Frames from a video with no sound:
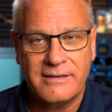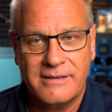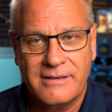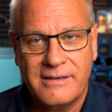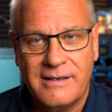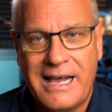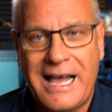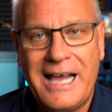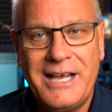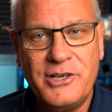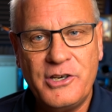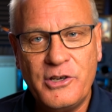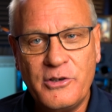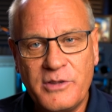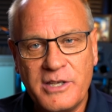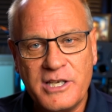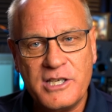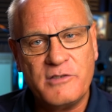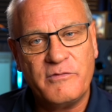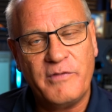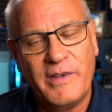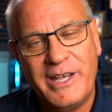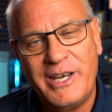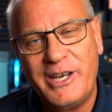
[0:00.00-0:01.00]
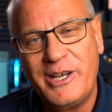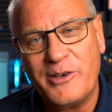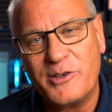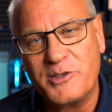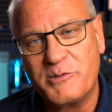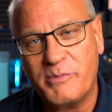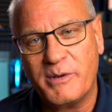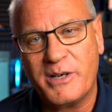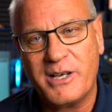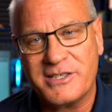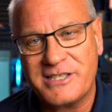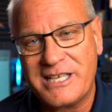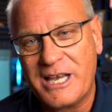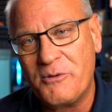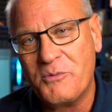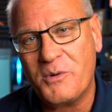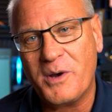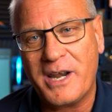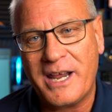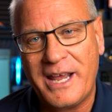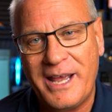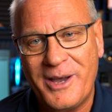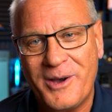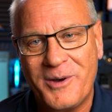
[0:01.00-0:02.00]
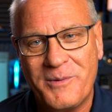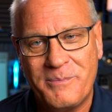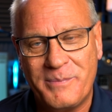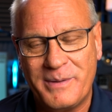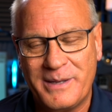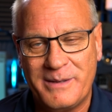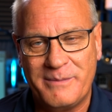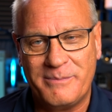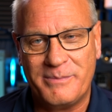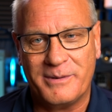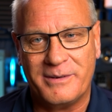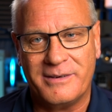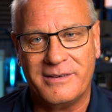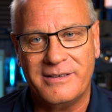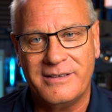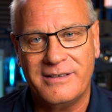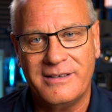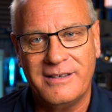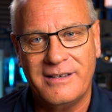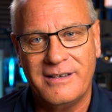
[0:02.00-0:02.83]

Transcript: I do these videos because I want to help people.